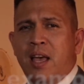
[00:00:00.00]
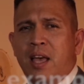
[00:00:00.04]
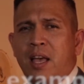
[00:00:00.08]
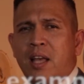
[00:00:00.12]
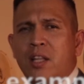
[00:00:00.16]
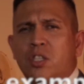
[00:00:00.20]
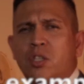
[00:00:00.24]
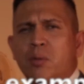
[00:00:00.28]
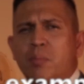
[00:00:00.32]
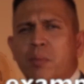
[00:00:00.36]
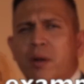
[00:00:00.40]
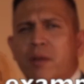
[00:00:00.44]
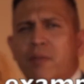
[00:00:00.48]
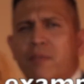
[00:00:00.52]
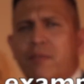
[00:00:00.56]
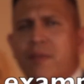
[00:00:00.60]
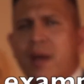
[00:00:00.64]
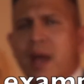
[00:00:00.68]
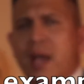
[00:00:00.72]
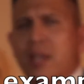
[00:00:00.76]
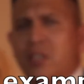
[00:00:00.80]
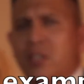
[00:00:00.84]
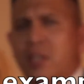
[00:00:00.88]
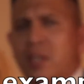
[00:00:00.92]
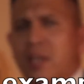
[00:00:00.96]
Intermittent
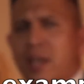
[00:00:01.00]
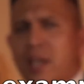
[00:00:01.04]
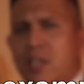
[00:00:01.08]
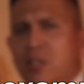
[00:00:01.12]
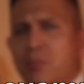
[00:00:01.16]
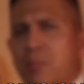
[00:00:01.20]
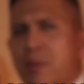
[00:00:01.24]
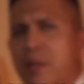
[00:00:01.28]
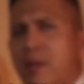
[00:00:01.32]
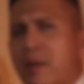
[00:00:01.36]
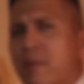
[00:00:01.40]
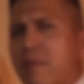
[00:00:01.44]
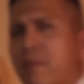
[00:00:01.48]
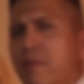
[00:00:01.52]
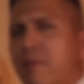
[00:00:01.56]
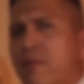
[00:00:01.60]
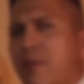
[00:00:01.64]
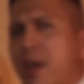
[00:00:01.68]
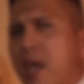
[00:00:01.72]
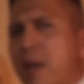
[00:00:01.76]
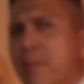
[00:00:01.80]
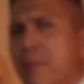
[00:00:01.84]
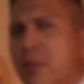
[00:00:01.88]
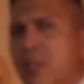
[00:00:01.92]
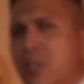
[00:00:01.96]
fasting has been
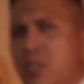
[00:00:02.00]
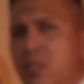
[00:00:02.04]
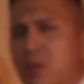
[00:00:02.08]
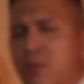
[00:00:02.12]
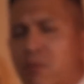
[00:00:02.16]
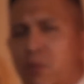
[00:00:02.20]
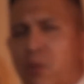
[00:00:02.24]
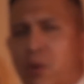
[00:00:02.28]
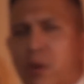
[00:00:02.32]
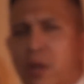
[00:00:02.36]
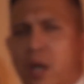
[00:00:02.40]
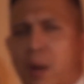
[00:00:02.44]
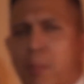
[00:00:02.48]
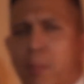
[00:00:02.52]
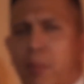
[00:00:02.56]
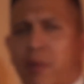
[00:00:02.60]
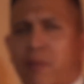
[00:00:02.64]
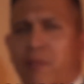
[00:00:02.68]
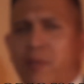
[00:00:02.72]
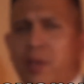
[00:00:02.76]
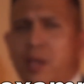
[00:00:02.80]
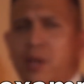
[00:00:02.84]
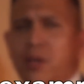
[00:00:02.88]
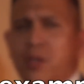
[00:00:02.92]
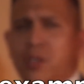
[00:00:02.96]
famous for a couple
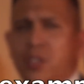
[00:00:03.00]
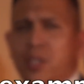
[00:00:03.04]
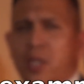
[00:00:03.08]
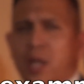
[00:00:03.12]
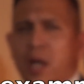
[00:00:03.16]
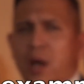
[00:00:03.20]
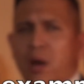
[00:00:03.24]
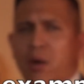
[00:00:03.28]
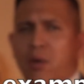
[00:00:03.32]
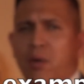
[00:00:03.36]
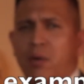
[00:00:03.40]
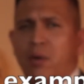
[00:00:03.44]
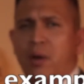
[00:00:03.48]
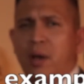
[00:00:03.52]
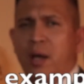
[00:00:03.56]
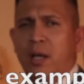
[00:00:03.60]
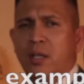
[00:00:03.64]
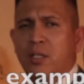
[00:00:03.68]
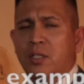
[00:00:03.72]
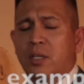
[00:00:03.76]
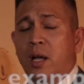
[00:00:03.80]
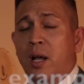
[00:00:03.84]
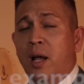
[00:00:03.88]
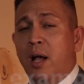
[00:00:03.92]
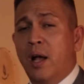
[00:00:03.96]
of years now
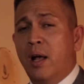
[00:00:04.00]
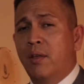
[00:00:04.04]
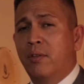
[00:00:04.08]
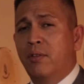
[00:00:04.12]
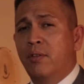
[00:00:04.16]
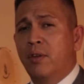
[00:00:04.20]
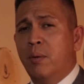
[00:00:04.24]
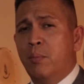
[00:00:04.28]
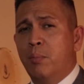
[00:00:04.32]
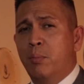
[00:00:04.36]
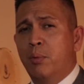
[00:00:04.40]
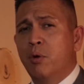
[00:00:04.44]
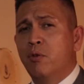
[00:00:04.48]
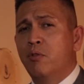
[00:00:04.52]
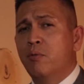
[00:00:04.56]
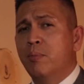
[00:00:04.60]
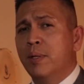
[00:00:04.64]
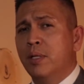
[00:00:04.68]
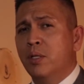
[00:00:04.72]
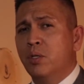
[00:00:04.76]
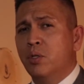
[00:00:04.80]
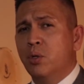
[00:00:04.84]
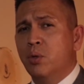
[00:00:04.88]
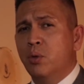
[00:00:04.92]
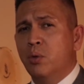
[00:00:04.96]
as a health
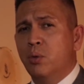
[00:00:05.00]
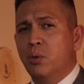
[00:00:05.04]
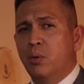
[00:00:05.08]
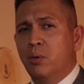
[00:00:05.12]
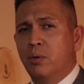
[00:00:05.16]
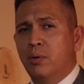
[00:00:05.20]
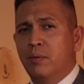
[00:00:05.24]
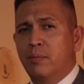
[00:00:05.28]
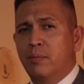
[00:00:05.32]
improvement tool.